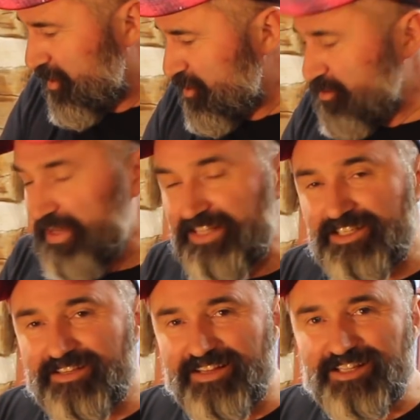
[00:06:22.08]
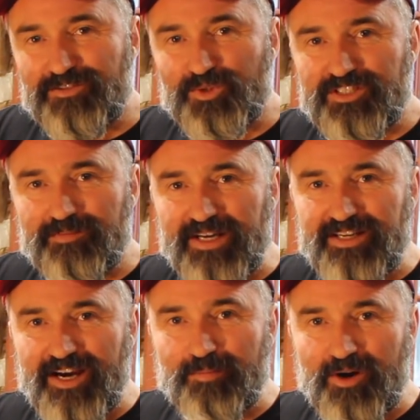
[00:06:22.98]
So that's it. That's what's in my
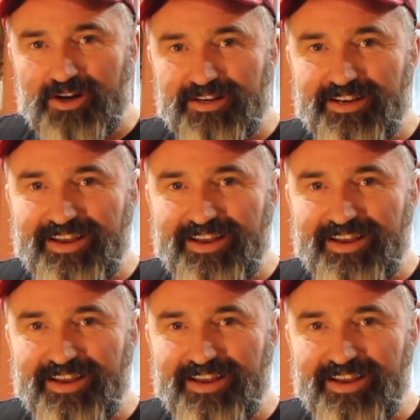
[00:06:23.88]
dye pot,